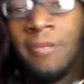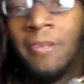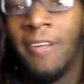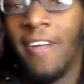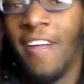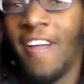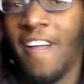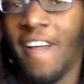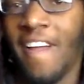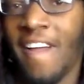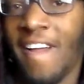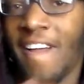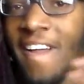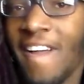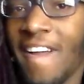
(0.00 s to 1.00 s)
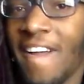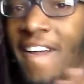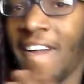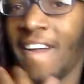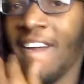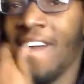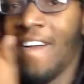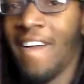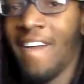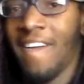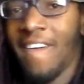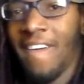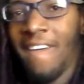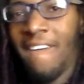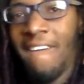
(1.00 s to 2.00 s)

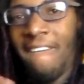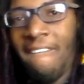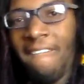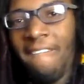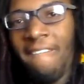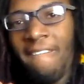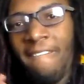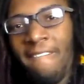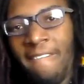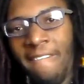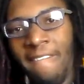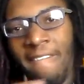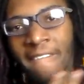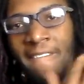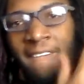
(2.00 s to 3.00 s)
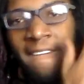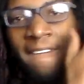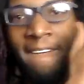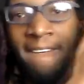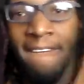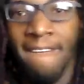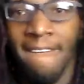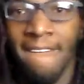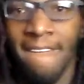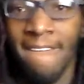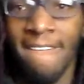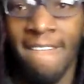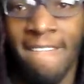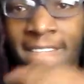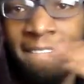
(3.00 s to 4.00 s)

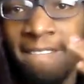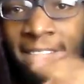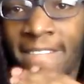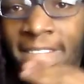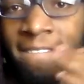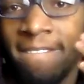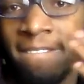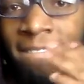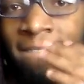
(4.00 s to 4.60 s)
No words are spoken by the person on screen.